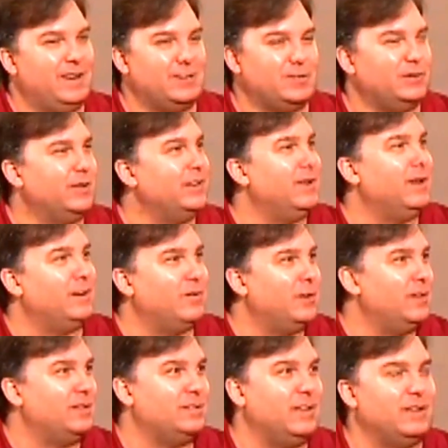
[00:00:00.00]
It actually,
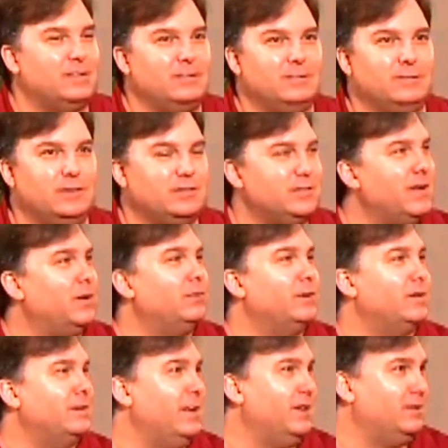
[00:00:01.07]
the sale
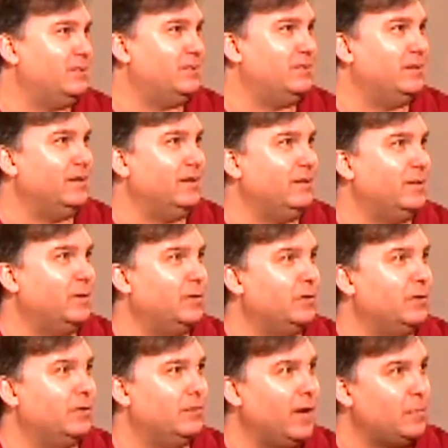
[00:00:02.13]
dictates
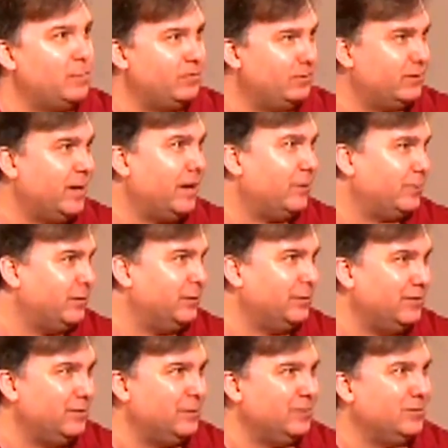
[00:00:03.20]
the type of style you
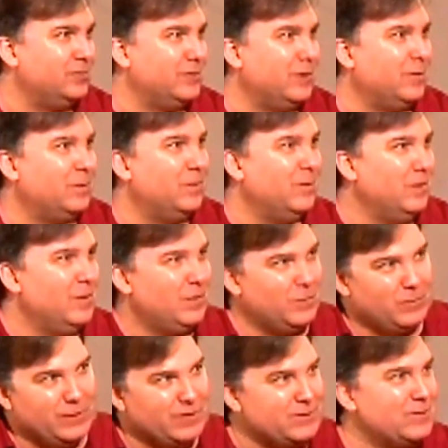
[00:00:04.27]
use. So
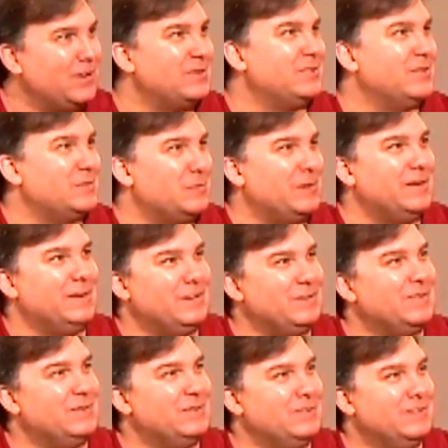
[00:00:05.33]
we adjust as we need
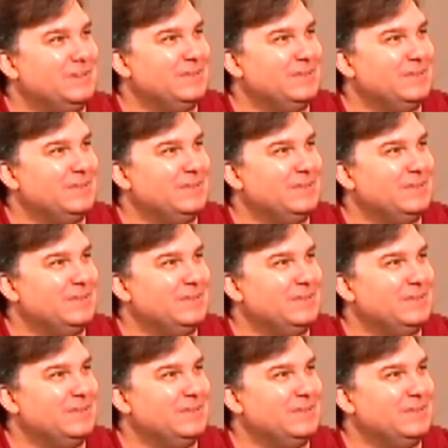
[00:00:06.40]
to.